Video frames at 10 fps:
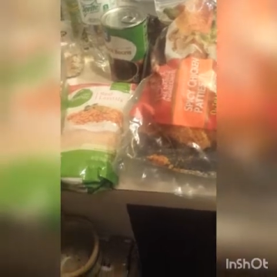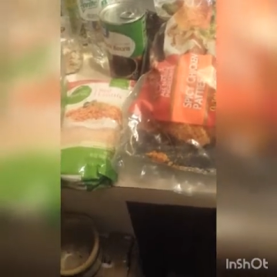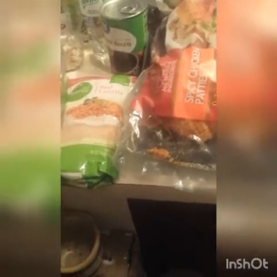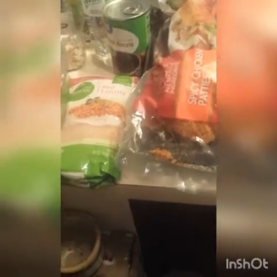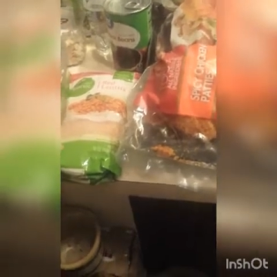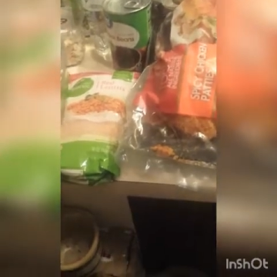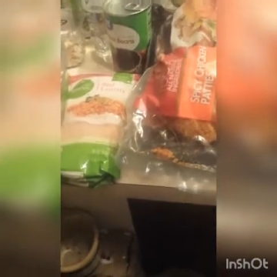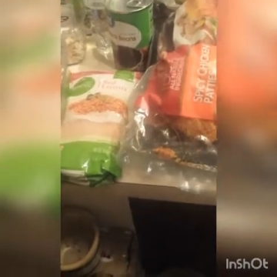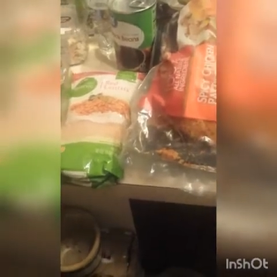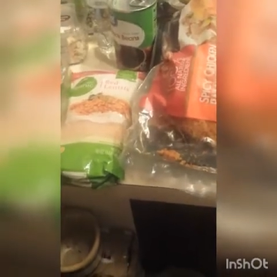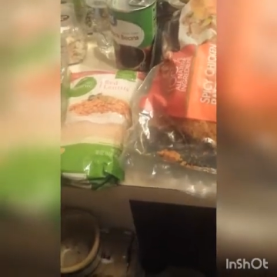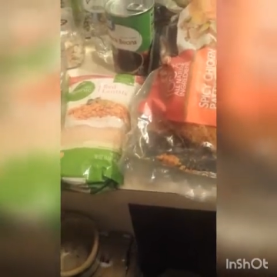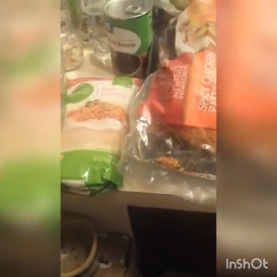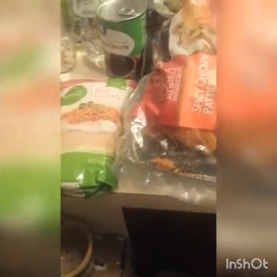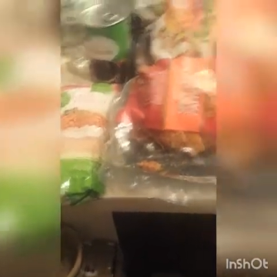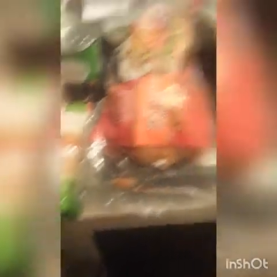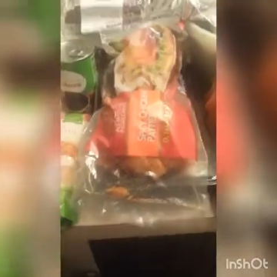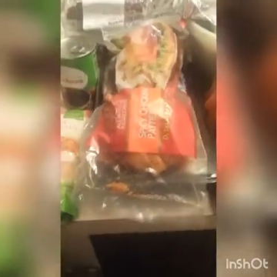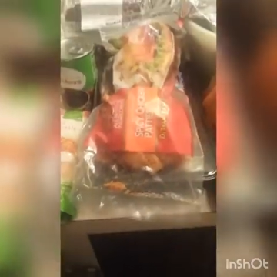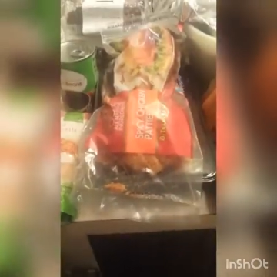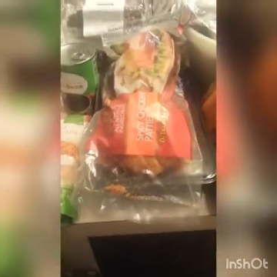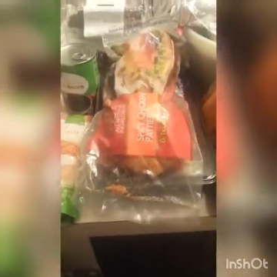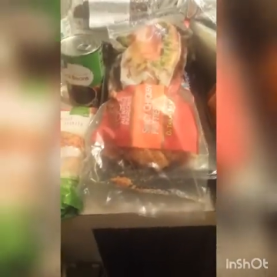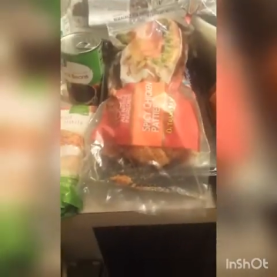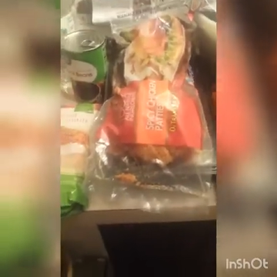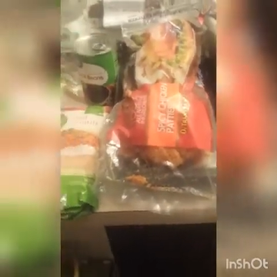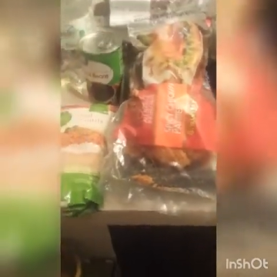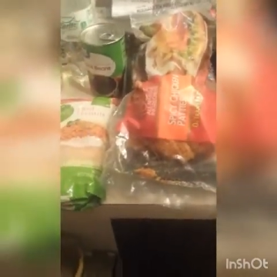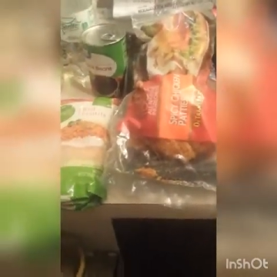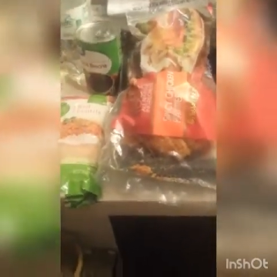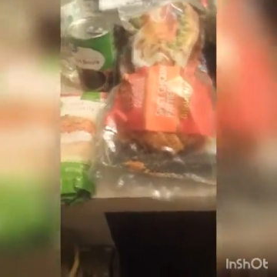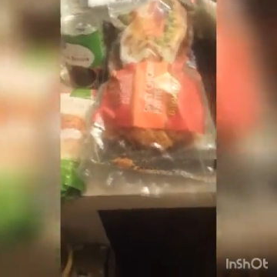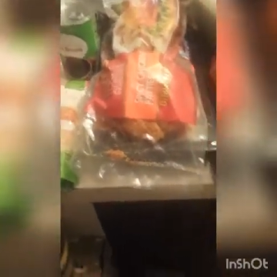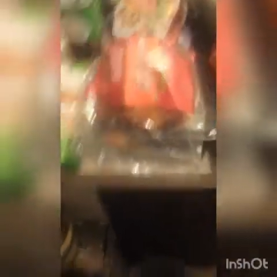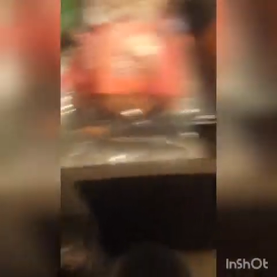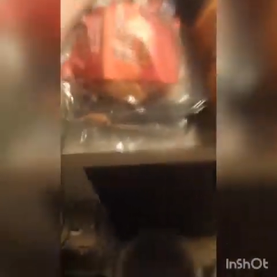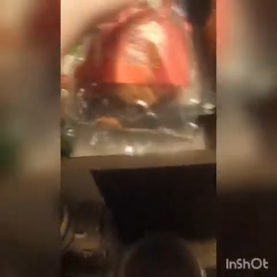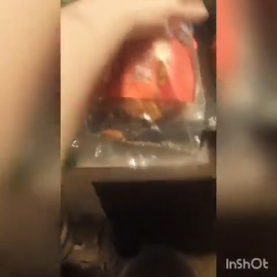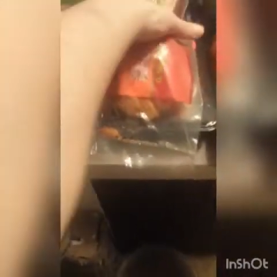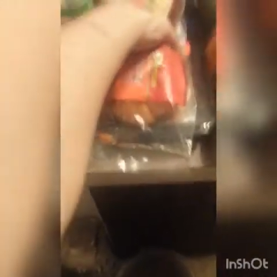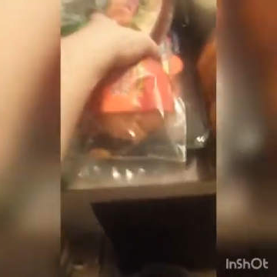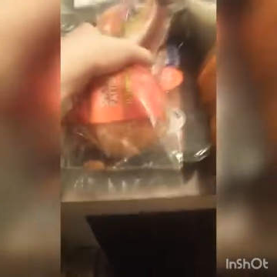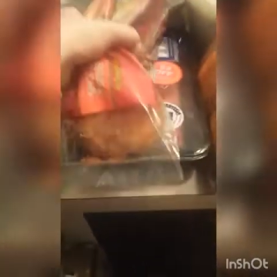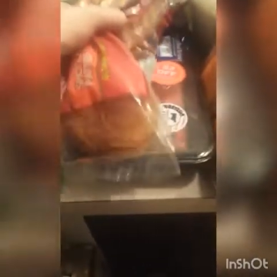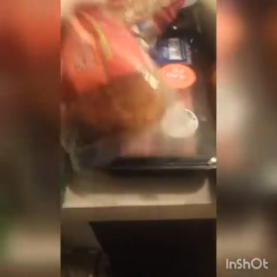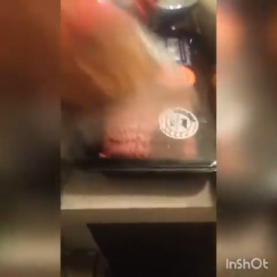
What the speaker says: Nobody's mouth can be seen.